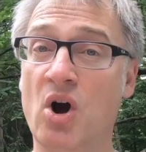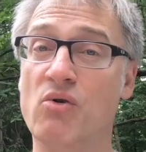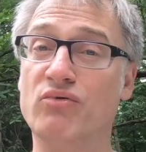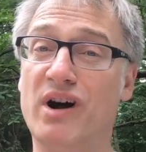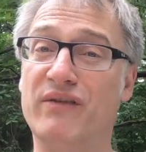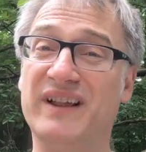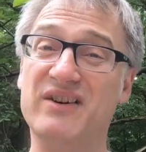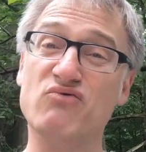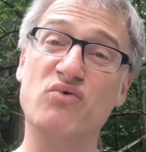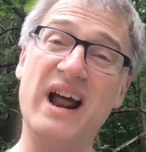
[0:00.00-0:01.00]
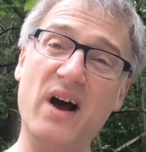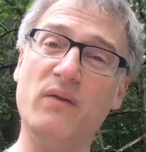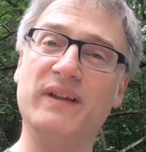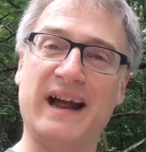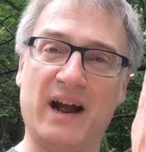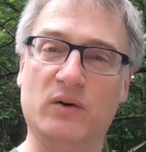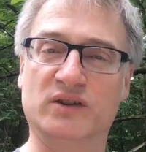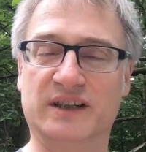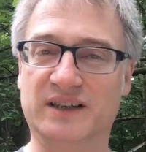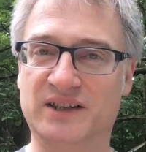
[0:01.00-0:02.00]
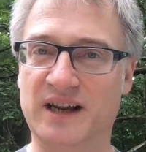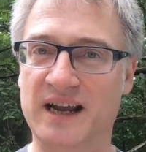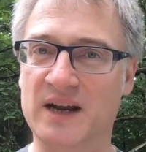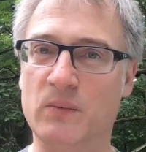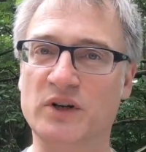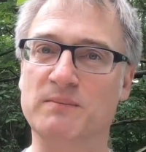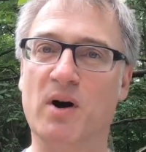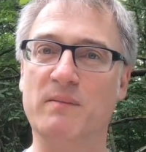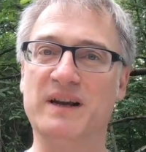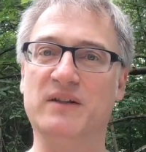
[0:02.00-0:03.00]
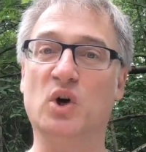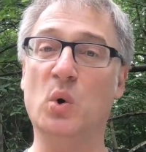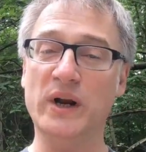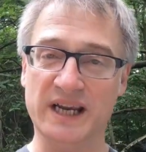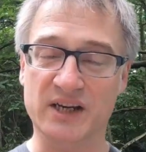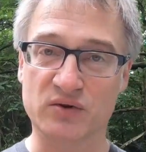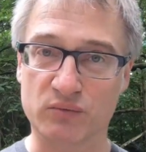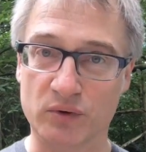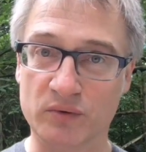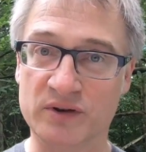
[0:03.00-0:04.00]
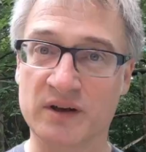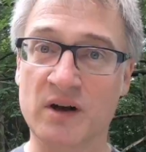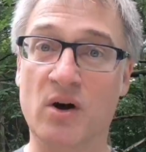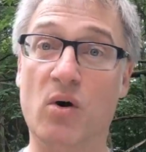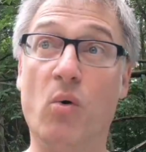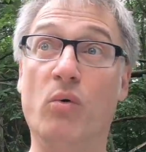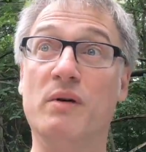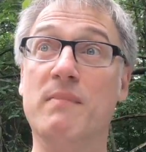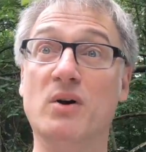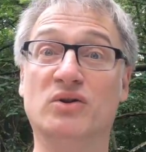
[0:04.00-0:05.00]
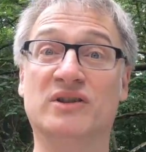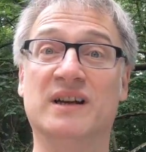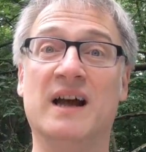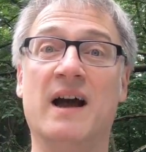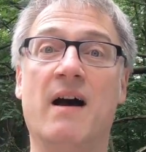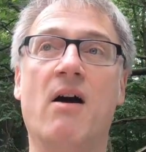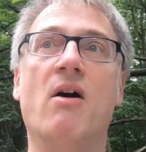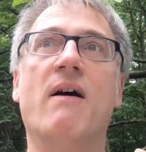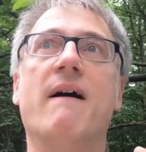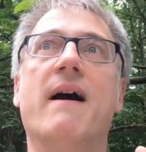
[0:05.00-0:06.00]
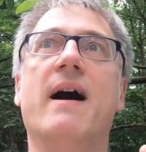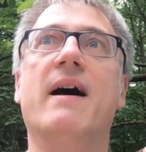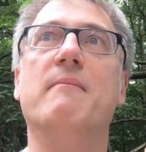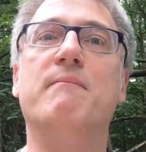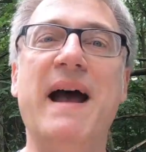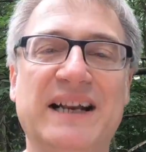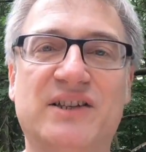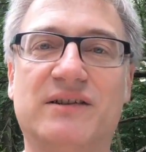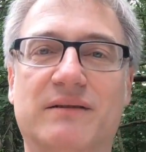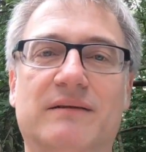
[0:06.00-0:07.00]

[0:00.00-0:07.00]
rather than around the housing estate, which might be the quickest route or the most best.